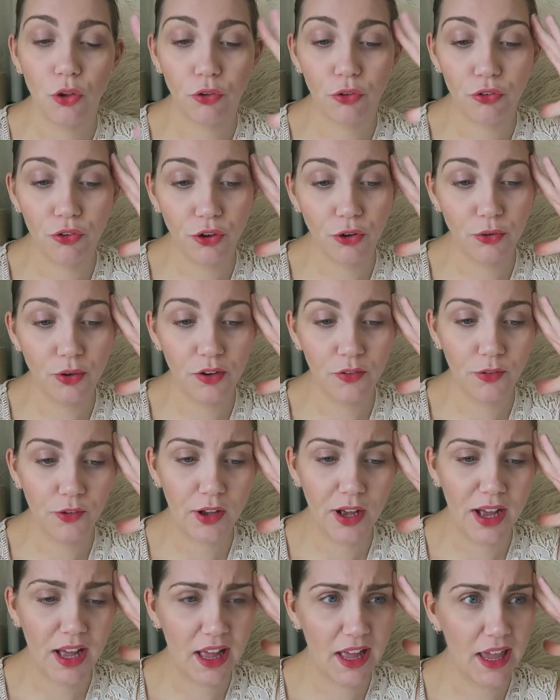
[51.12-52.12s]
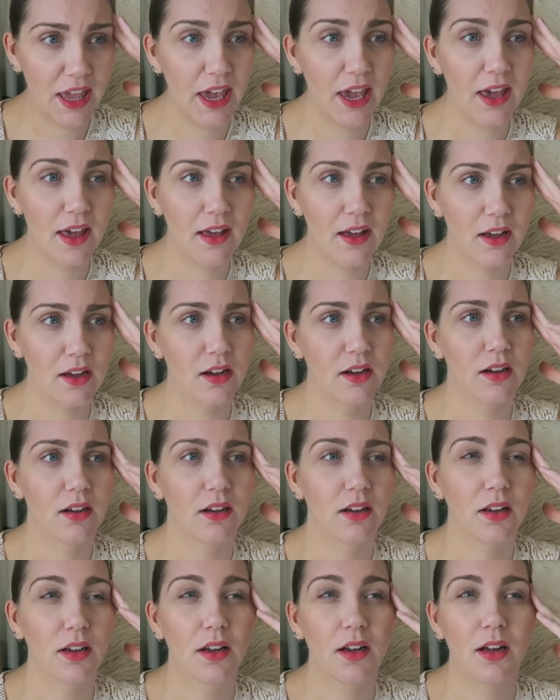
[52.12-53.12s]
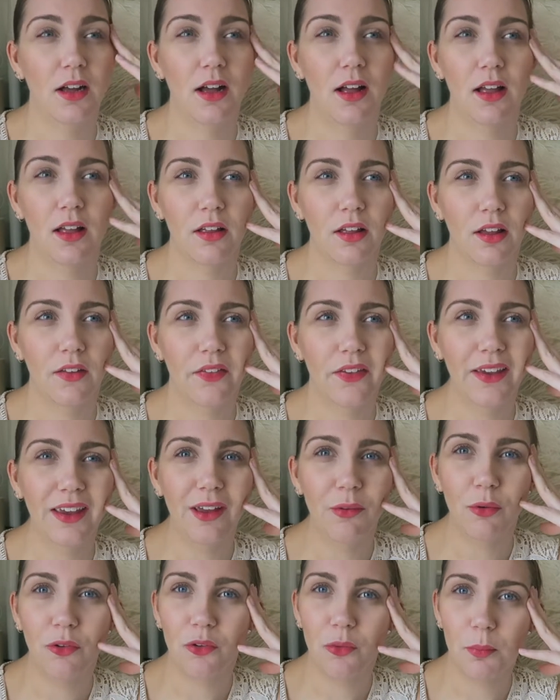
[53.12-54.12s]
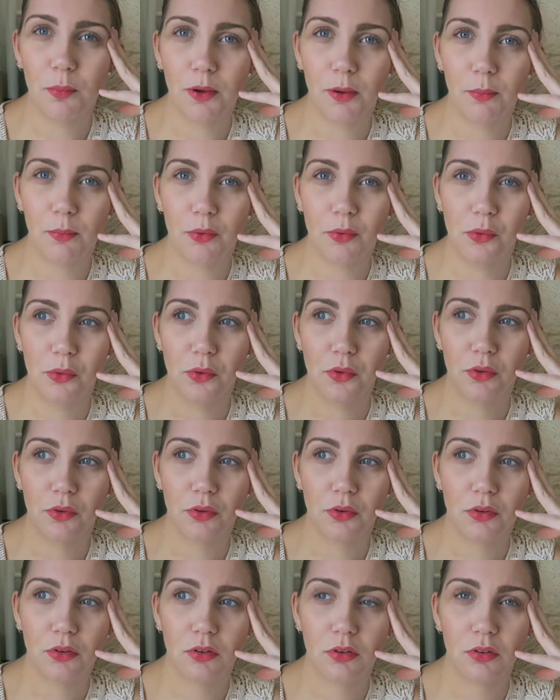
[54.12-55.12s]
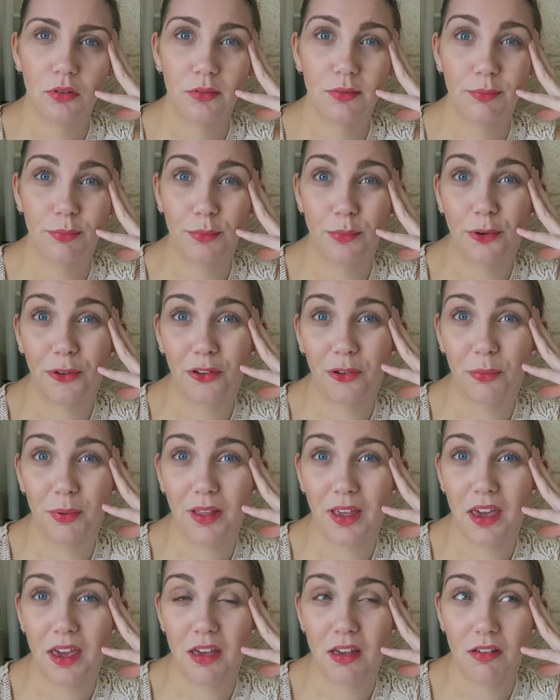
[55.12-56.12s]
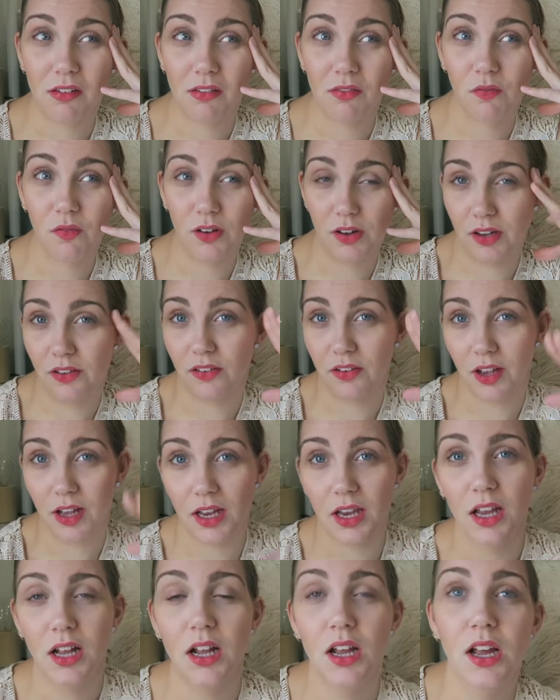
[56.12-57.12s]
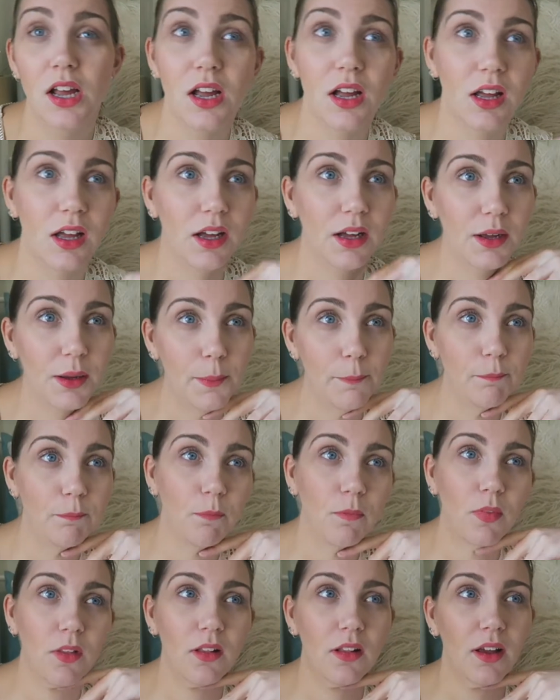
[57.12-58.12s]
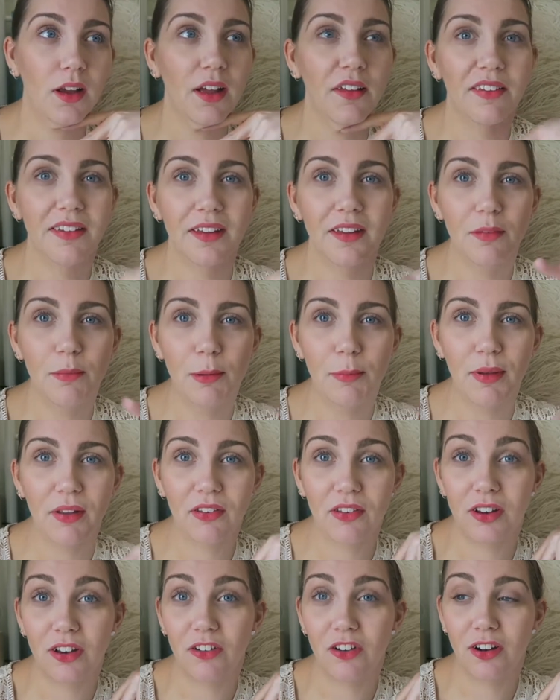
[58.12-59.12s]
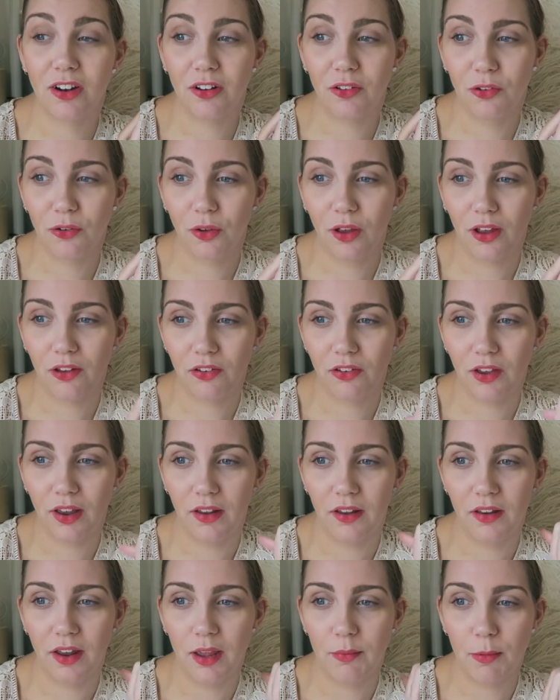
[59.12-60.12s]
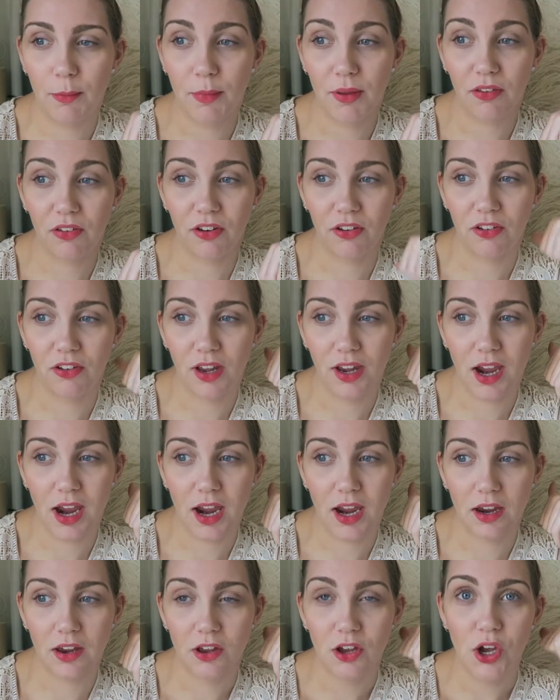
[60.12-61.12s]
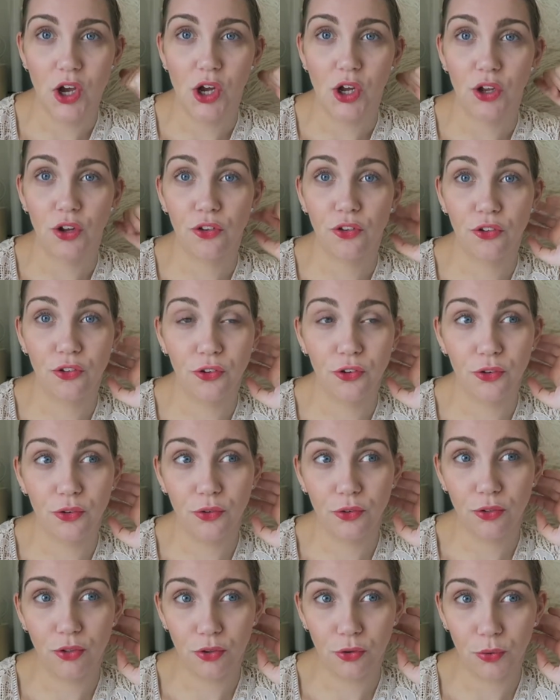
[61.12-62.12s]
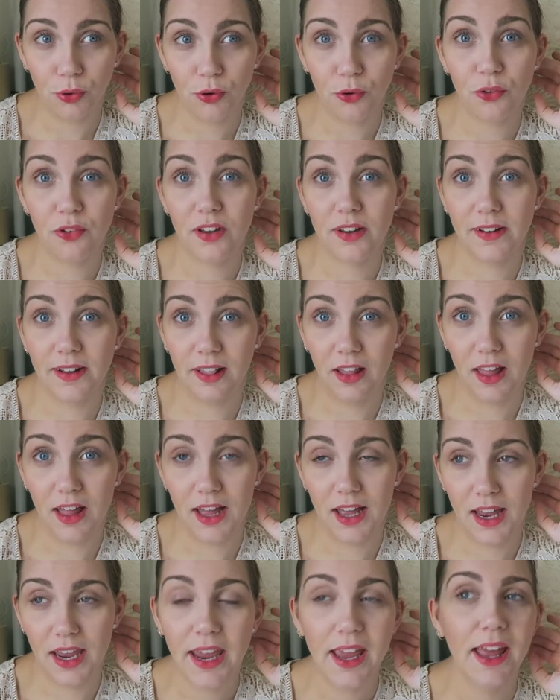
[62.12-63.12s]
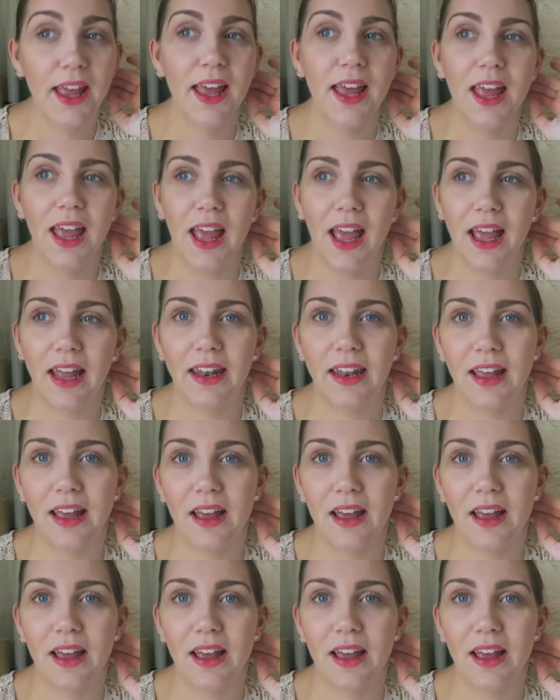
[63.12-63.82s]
So this guy, I think I was on Bumble, possibly, with this guy. Like I sent him a message and I sent him a message saying two truths and a lie. And